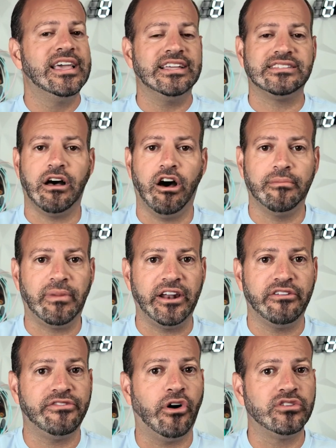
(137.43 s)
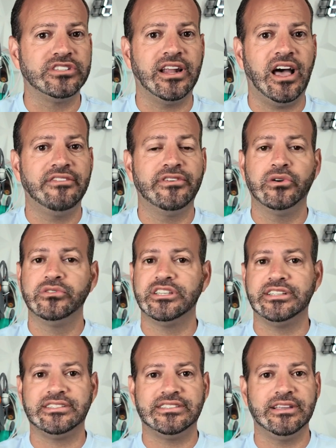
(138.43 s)
It's on by default in iPhones.
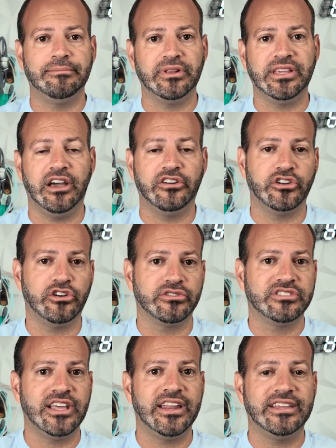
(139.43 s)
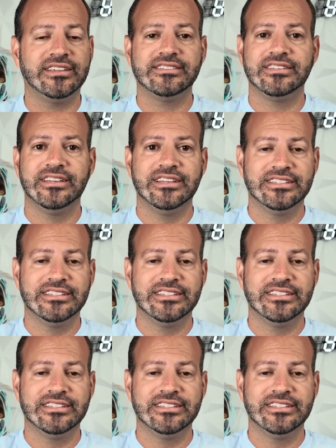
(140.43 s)
It's simply under your settings,